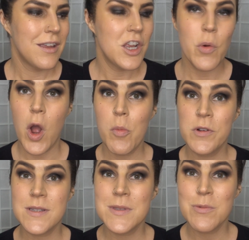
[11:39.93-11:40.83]
you know what, I'll
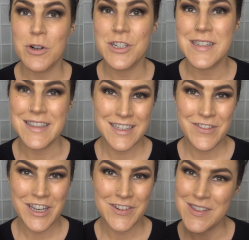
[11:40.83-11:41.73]
put some swatches in this
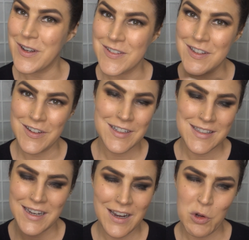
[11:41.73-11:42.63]
video as well so you can
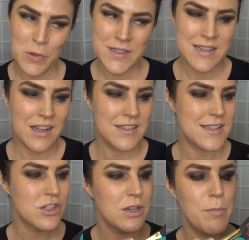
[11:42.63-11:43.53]
see how all these colors
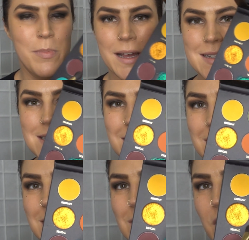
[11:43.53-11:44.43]
look. But
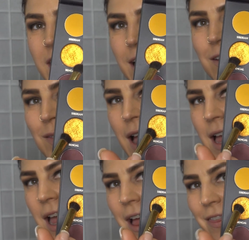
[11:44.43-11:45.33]
just for now,
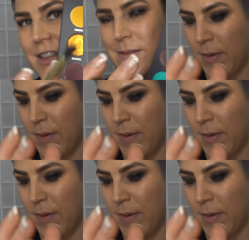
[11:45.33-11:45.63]
uh, this